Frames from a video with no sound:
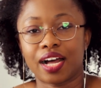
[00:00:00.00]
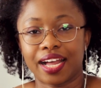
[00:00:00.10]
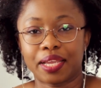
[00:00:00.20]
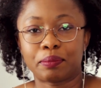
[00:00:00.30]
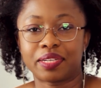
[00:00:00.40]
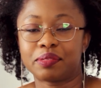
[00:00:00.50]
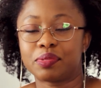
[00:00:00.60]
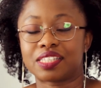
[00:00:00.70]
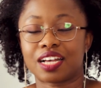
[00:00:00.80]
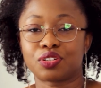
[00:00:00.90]
Hi, my
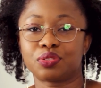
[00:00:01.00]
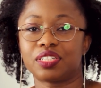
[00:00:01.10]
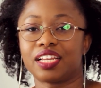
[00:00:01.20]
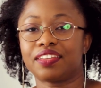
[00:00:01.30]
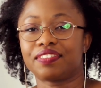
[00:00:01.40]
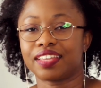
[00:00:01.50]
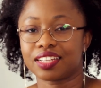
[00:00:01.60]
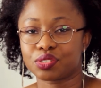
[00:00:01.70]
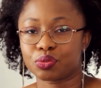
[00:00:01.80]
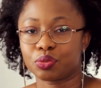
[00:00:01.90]
name is Akuneli
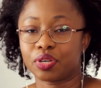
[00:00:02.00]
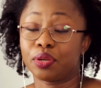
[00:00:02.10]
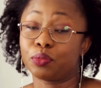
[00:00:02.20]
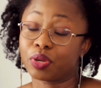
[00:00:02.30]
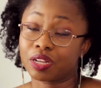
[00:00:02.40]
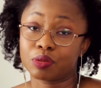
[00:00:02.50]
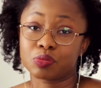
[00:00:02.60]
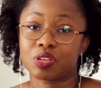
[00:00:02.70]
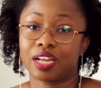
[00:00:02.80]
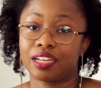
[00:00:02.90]
Fiatu and welcome
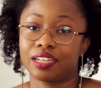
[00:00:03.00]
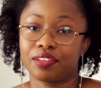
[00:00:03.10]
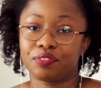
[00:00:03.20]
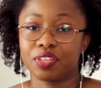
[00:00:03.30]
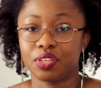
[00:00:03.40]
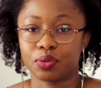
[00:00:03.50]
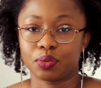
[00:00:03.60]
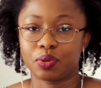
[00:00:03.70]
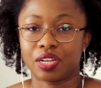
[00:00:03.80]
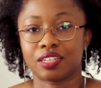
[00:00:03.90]
to another
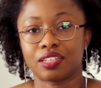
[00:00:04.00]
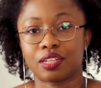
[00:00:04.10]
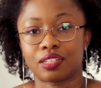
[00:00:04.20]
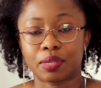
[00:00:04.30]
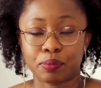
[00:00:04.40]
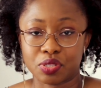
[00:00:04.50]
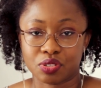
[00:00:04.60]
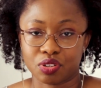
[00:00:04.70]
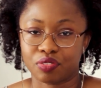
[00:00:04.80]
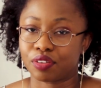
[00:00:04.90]
video, another
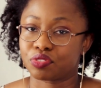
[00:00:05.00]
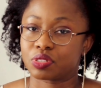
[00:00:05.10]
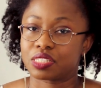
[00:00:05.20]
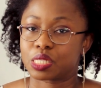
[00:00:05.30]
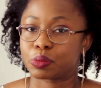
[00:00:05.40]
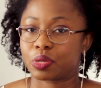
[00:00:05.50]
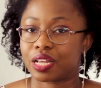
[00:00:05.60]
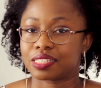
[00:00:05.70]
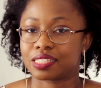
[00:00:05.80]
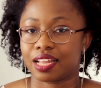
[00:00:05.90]
episode of
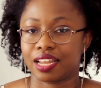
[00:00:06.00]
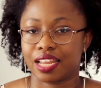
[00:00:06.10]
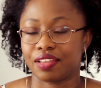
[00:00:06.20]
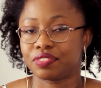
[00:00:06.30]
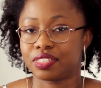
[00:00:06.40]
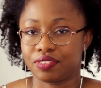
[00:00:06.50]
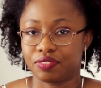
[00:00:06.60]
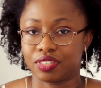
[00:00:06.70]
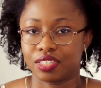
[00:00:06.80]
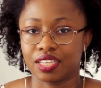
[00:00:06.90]
Afrodiaspora Starlife
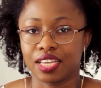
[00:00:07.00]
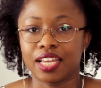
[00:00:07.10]
TV.